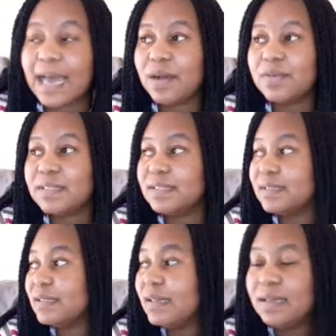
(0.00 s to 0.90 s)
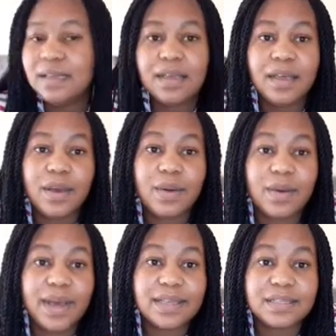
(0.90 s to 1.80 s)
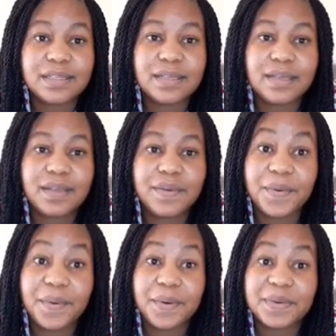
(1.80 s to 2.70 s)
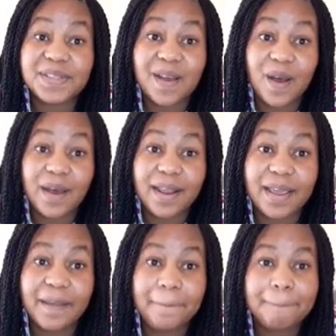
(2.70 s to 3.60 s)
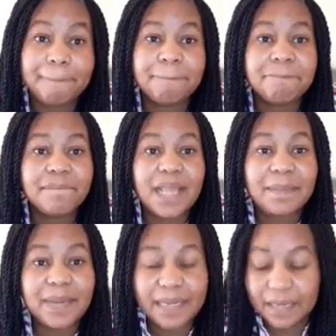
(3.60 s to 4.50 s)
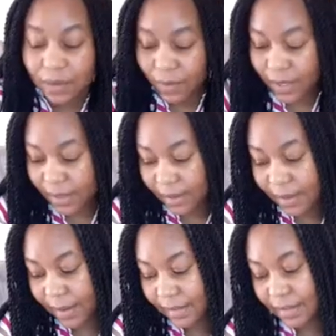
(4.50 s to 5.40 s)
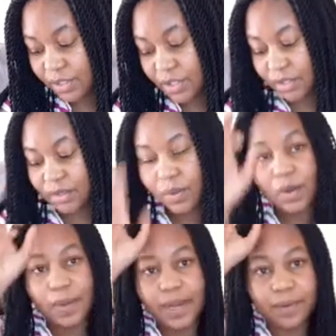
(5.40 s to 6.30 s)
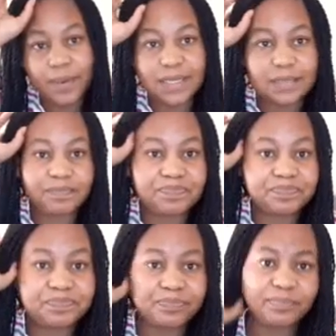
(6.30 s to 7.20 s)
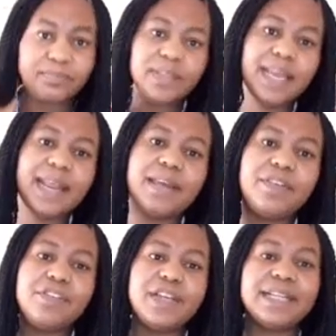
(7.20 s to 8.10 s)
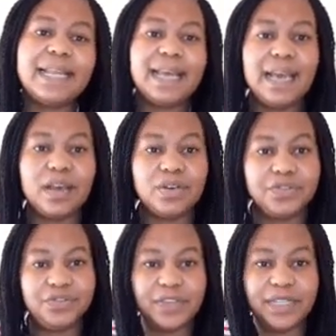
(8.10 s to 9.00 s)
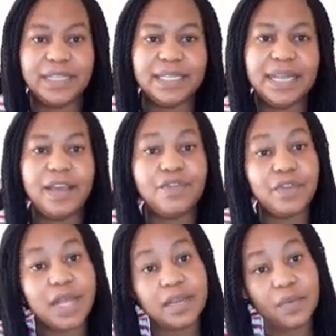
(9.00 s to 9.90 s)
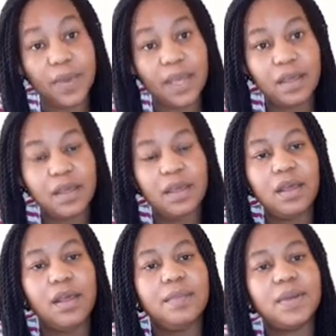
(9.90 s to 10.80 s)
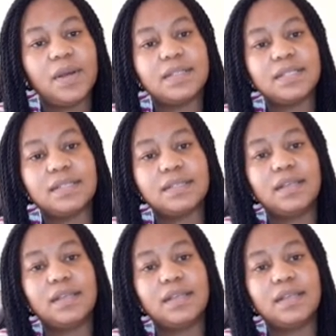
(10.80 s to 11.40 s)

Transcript: I was... Oh, guys, yo, it was hard, hey? But anyway, yeah, that's just what it was. And I never felt like I could fit in anyway, because